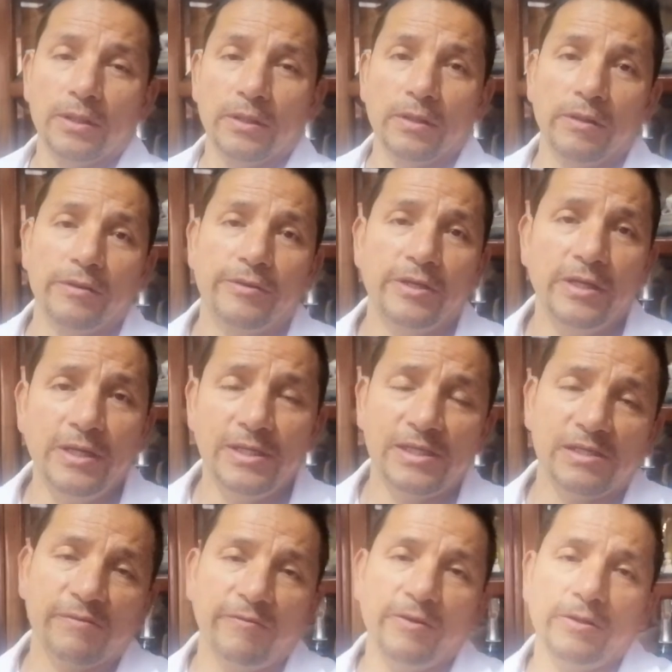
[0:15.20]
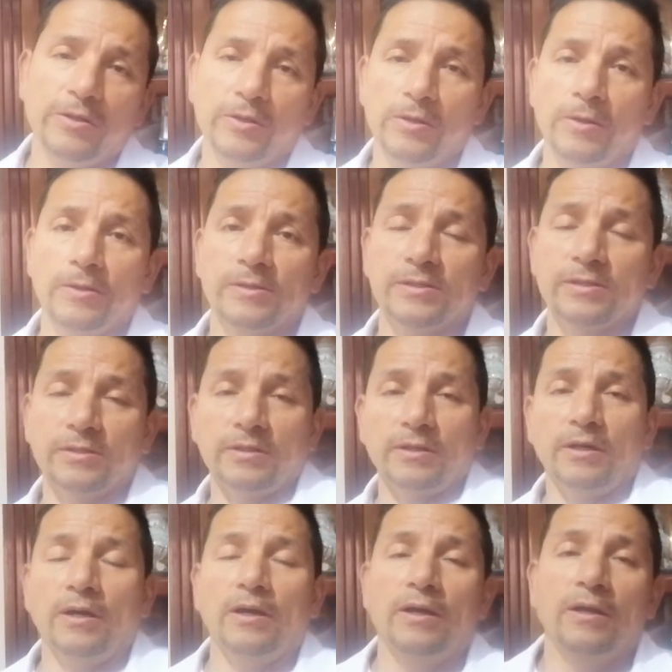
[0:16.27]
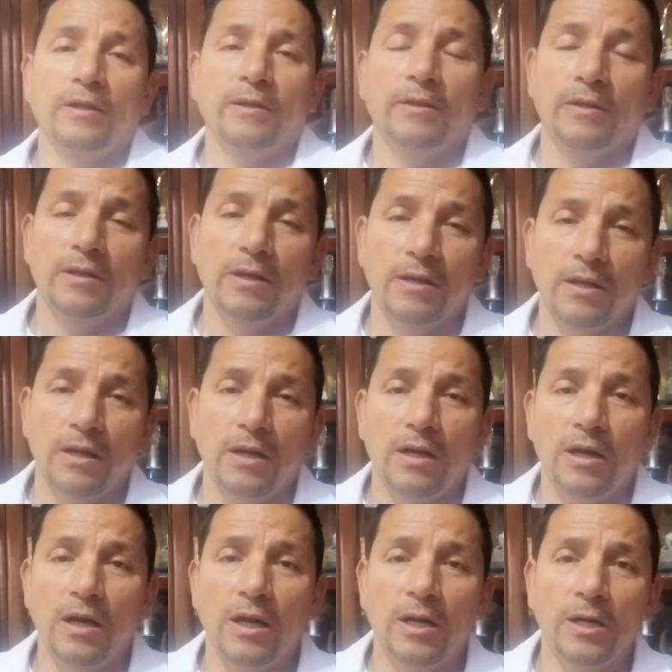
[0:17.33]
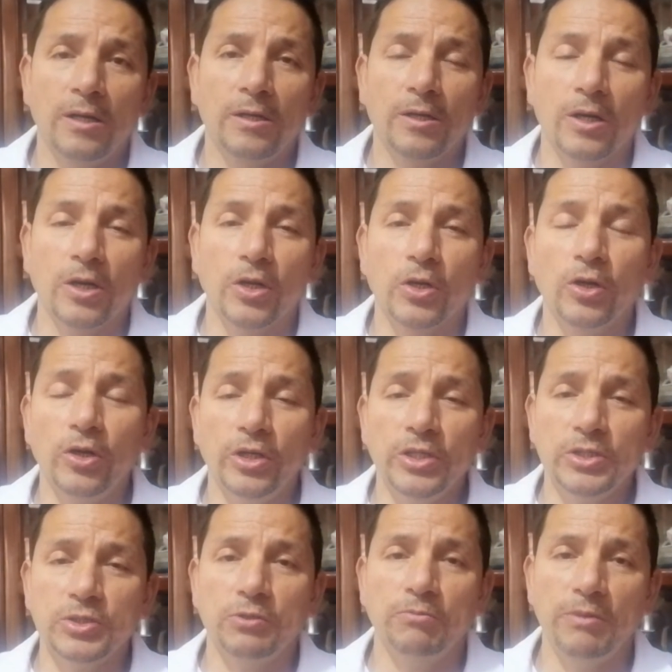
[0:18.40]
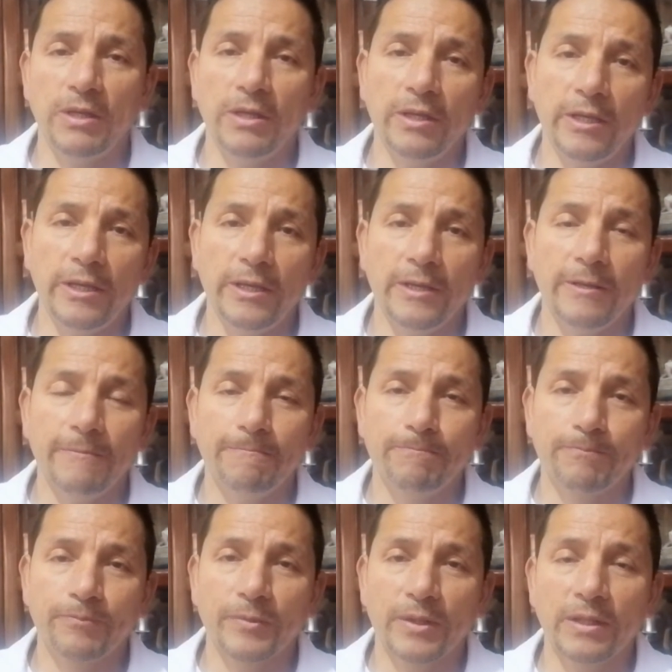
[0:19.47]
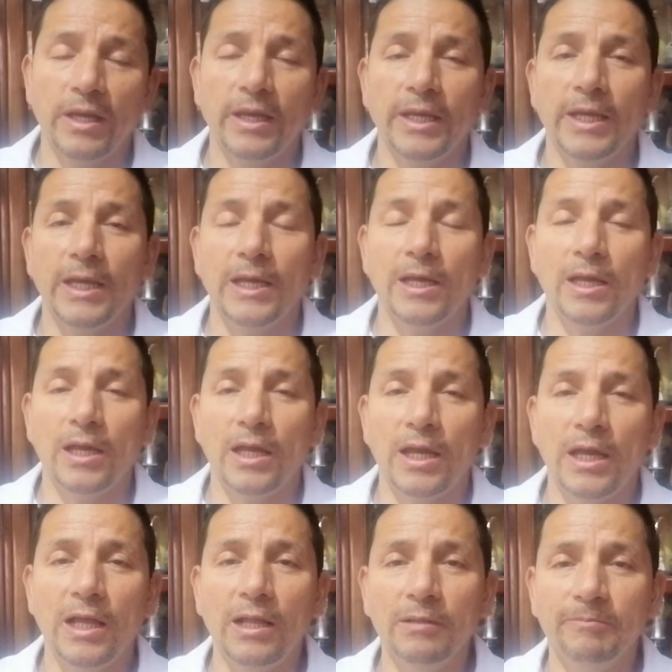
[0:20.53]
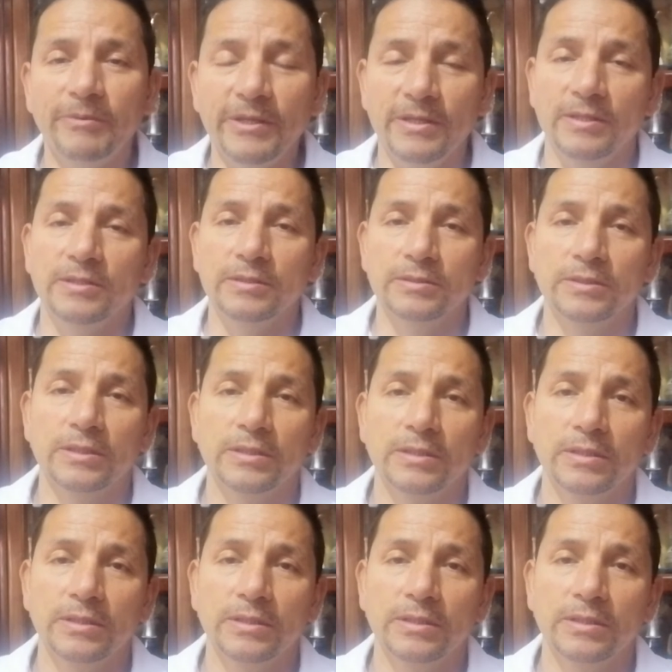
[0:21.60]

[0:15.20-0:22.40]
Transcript: these videos are going to be like helping.